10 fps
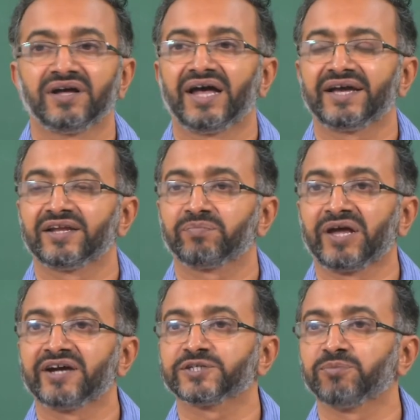I can
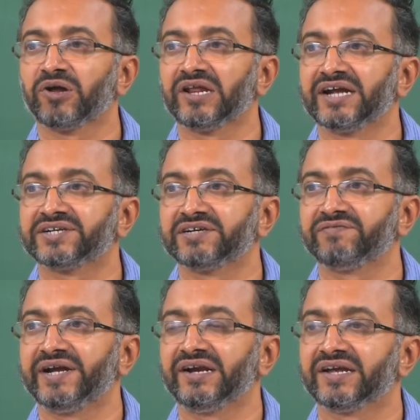apply a small electric
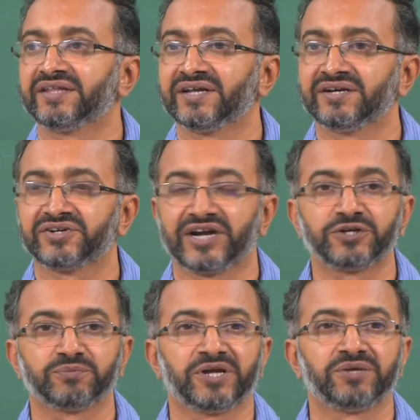field and then try
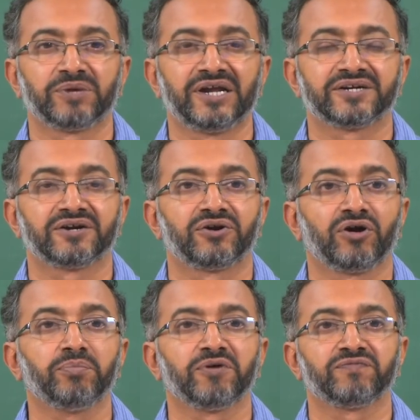to manipulate a
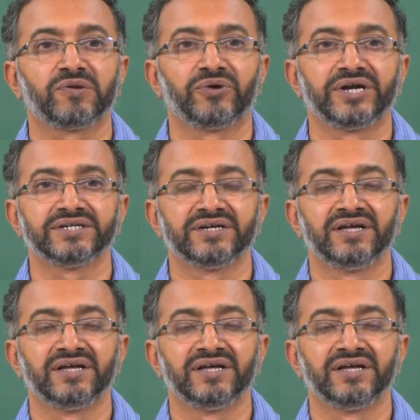drop of fluid,